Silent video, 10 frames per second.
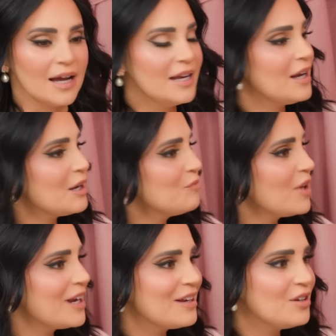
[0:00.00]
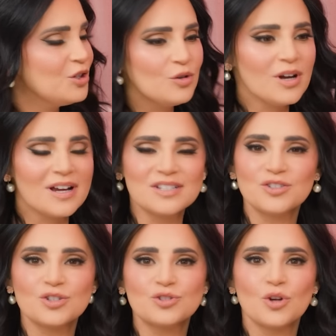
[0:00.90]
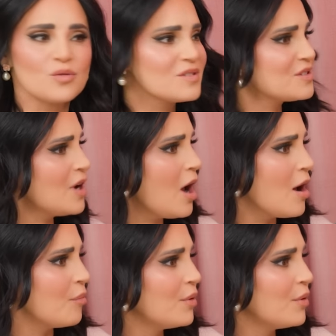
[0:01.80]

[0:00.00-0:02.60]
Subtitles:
And I'm like, you guys just don't stop.